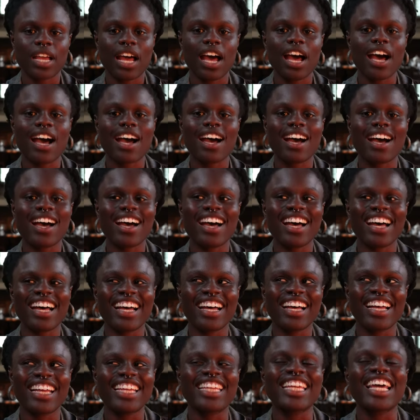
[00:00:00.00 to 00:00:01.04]

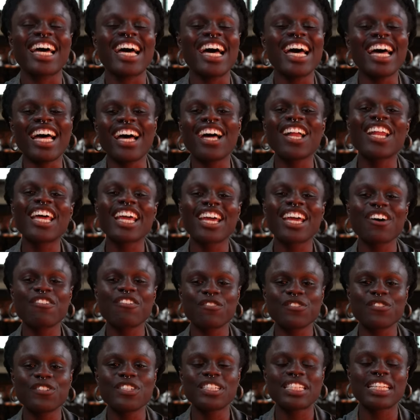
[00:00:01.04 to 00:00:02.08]
Uh, yeah, like
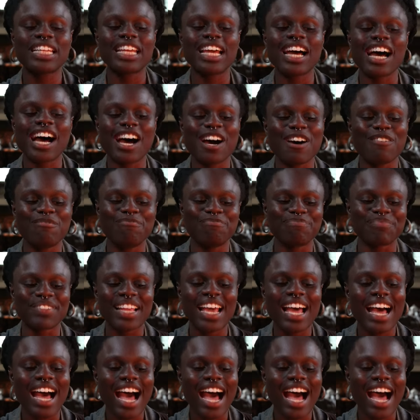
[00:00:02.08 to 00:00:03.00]
unfortunately, um,